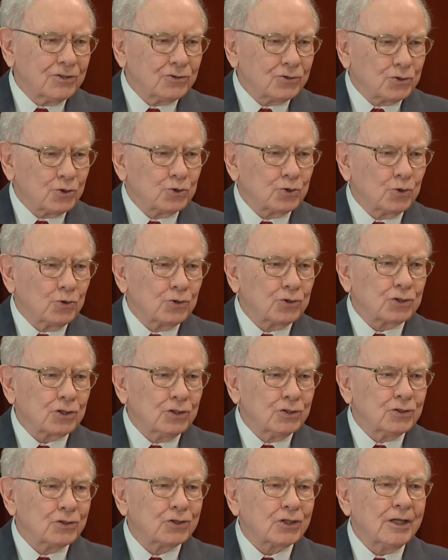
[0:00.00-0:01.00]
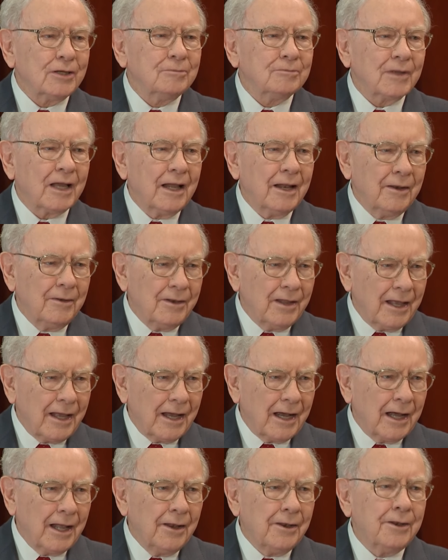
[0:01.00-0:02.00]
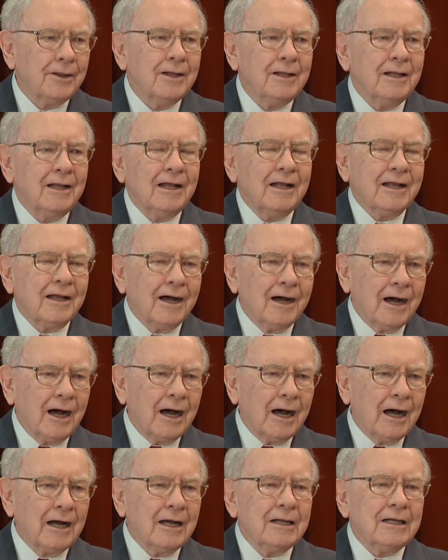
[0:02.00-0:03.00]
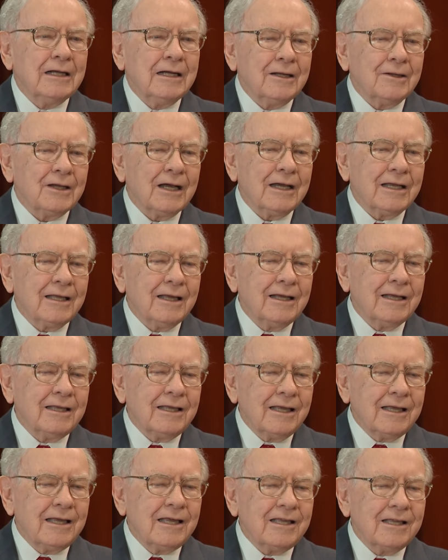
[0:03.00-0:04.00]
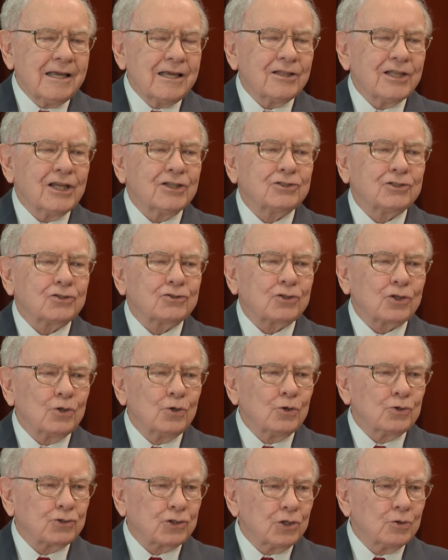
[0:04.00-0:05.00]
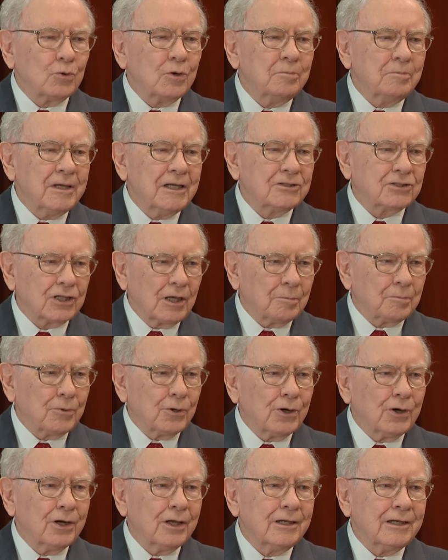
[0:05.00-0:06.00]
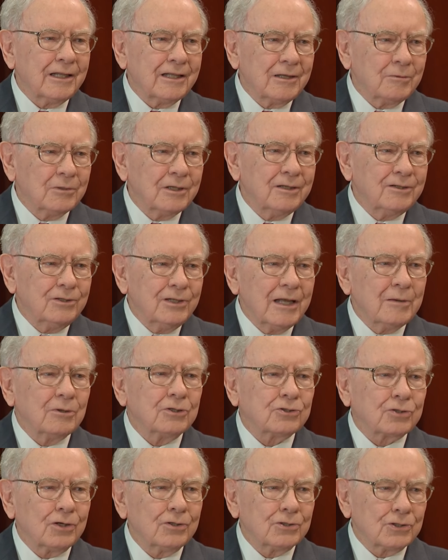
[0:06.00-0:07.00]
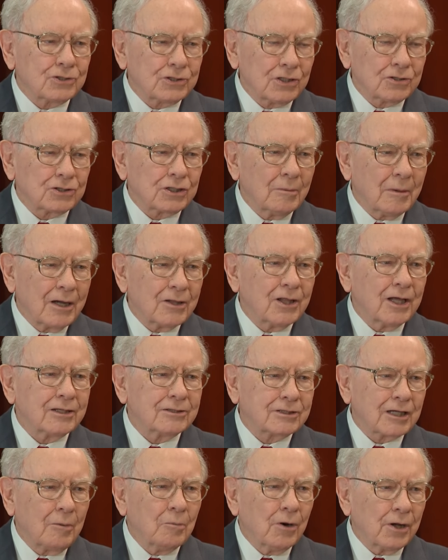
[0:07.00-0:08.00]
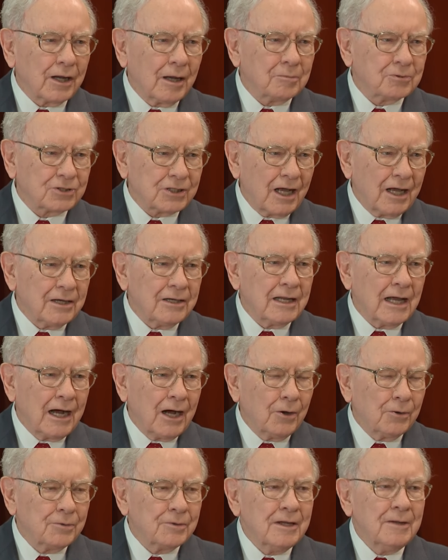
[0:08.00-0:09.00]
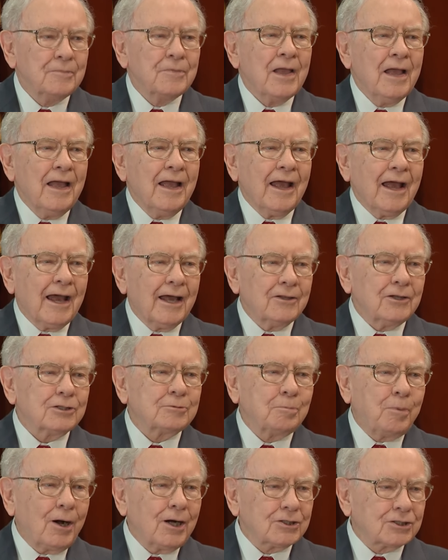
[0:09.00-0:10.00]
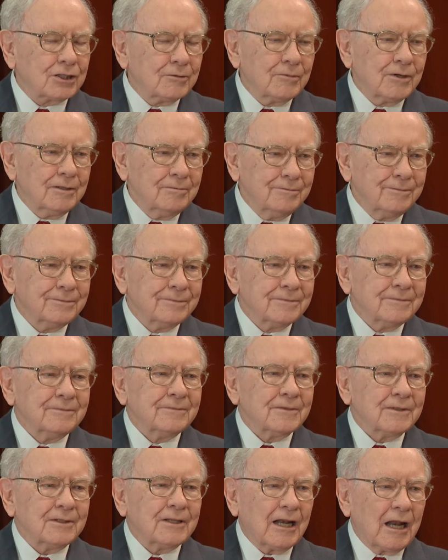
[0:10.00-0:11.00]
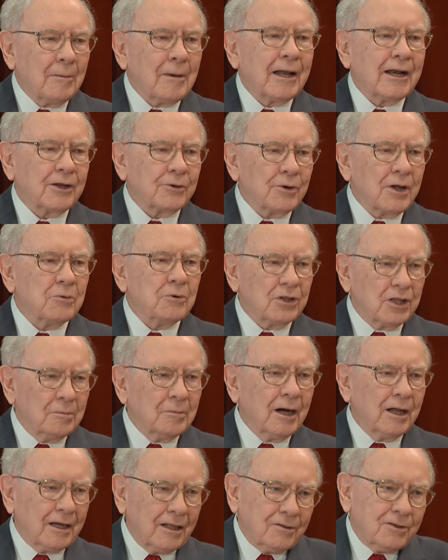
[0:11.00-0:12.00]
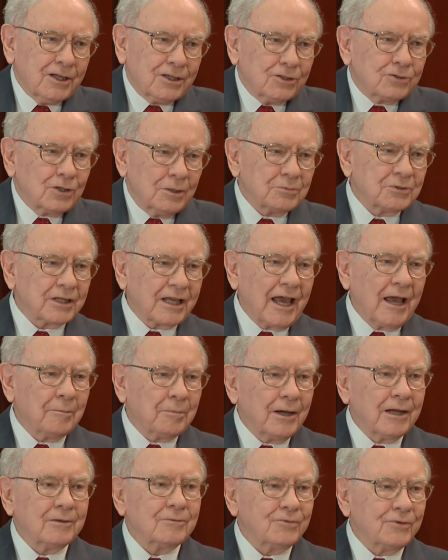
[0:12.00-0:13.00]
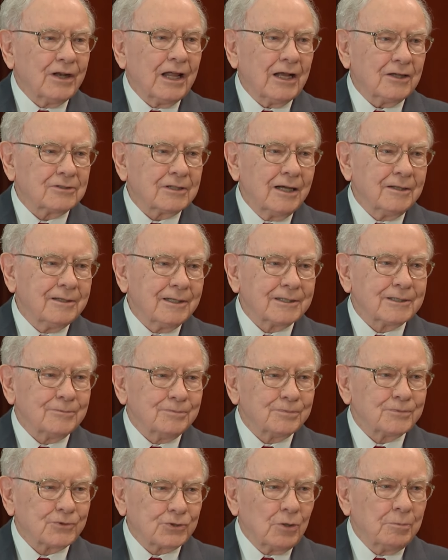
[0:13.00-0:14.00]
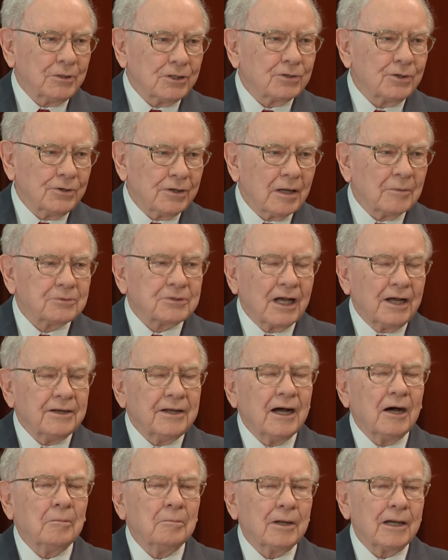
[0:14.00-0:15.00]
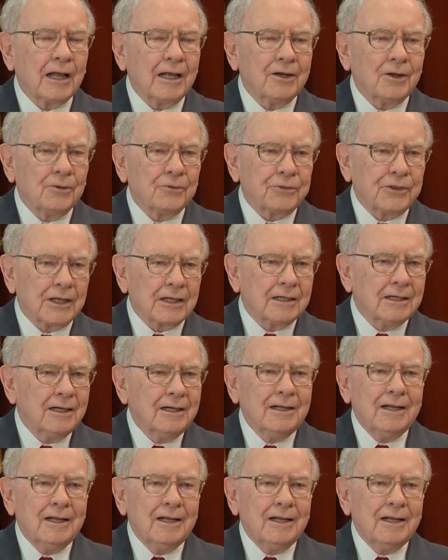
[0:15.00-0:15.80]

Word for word: institutions and and and. Uh, he, he, thinks the solution would be simpler, and he would he would turn the system, I think, somewhat upside down. And there's parts of it that I might agree with him on. I think in terms of campaign finance, I think it should be turned upside down. But I don't think,